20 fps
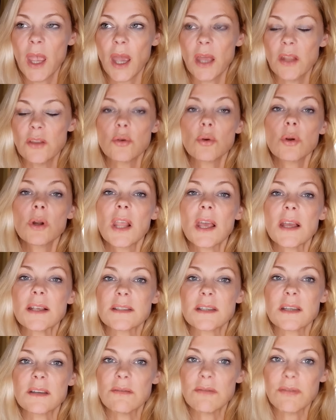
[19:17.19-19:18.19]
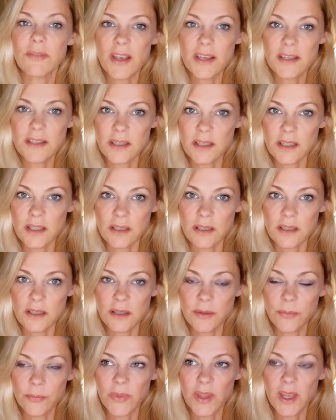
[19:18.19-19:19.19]
and you're less
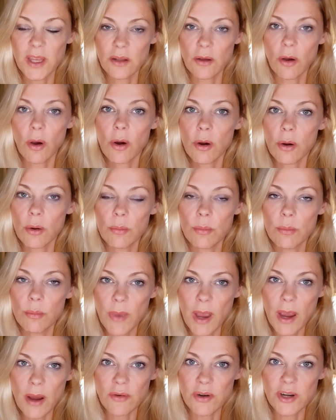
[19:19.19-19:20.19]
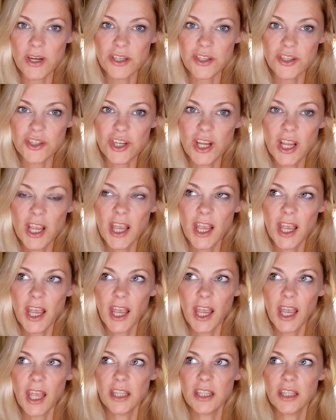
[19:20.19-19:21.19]
invested in our marriage,
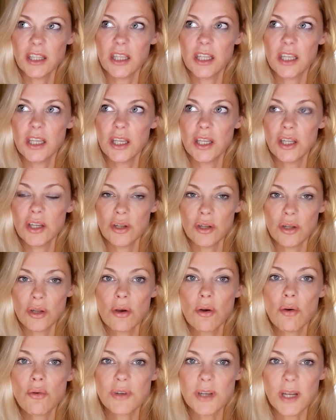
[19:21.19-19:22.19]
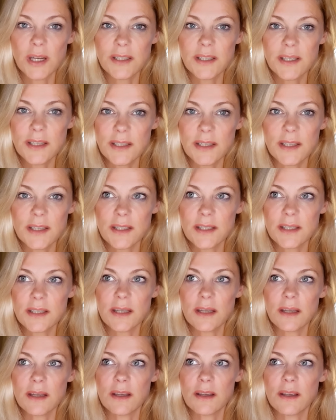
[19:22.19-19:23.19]
and know that this is